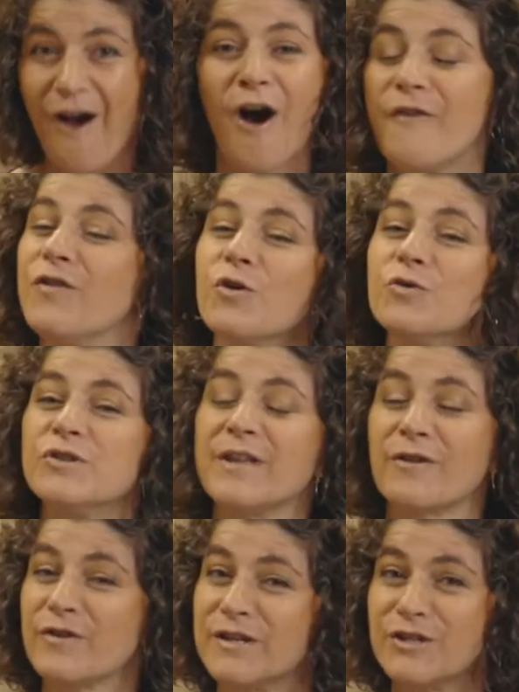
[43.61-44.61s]
of those that
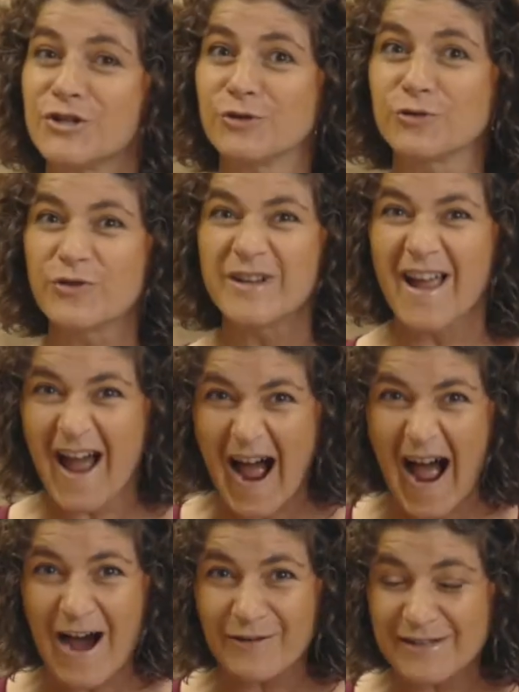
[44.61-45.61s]
are His children?
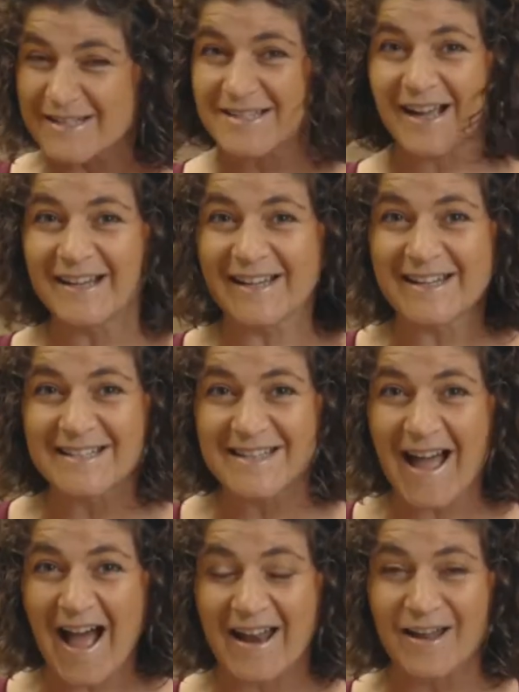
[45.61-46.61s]
How exciting is
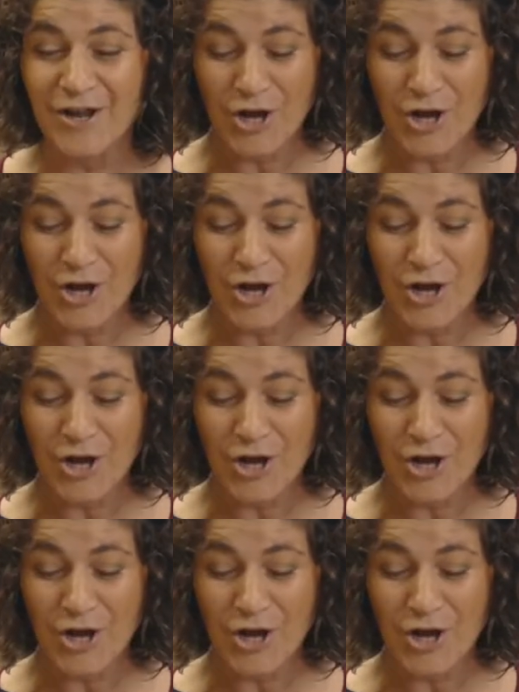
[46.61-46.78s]
that?